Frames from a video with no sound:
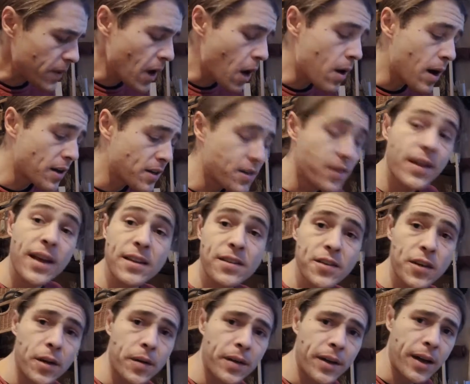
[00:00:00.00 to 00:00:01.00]
Alright, so
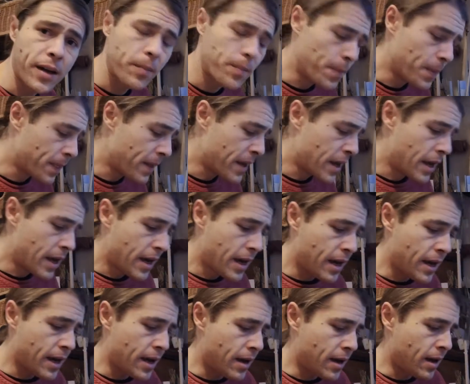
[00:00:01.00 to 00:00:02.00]
that's on now.
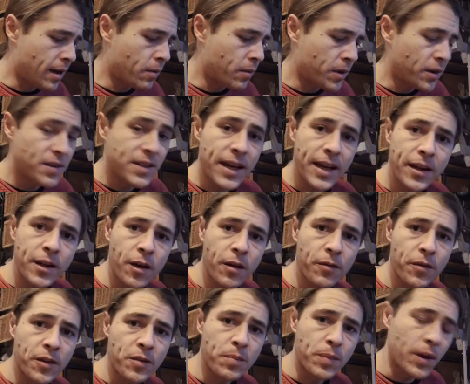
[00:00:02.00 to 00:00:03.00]
I want to take
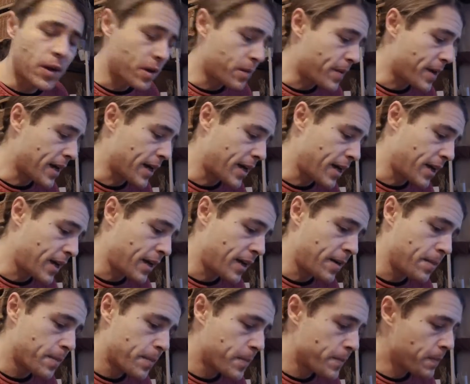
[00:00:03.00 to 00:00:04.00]
off this block back
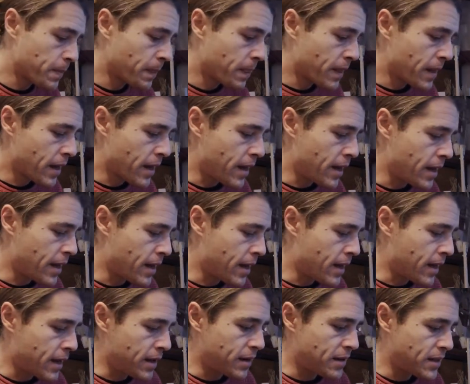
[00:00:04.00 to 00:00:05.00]
here
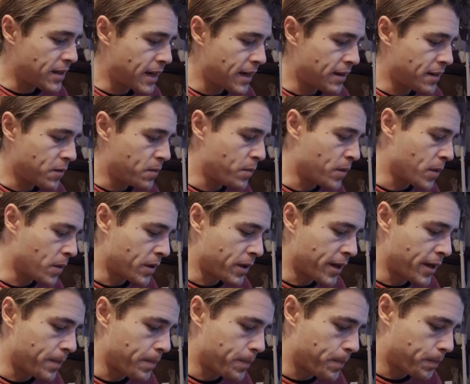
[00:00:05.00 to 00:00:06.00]
and tape this board
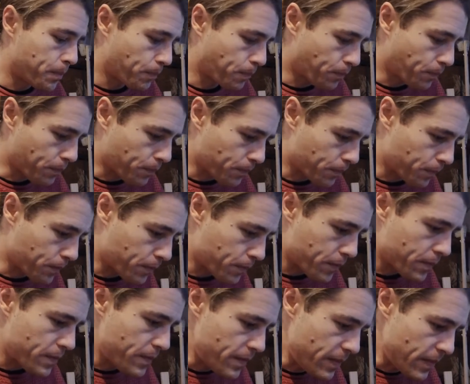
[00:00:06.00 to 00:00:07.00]
up
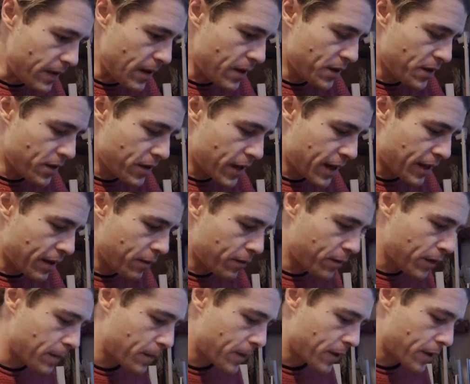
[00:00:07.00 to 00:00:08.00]
so that I can
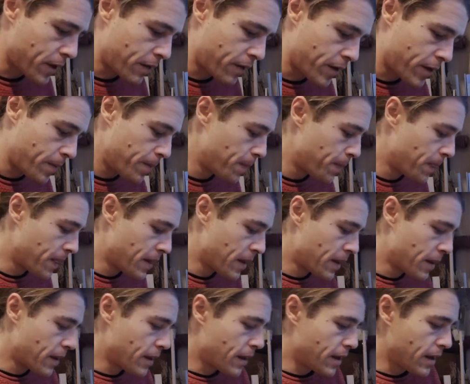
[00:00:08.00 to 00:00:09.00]
flip it over
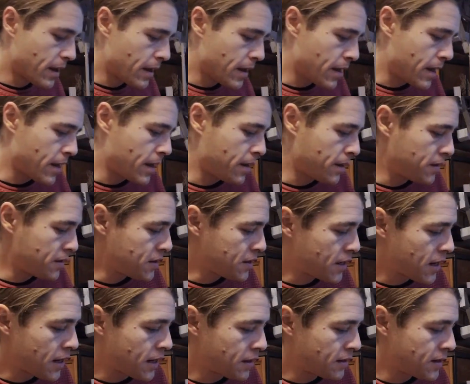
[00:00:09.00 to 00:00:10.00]
and
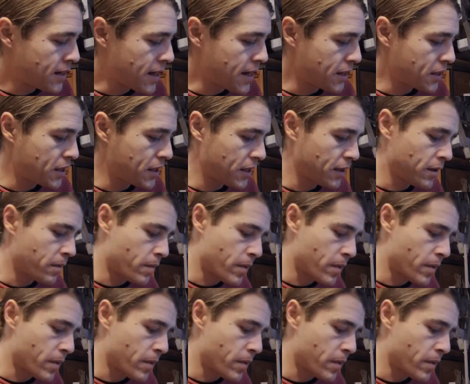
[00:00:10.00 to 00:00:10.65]
start attaching the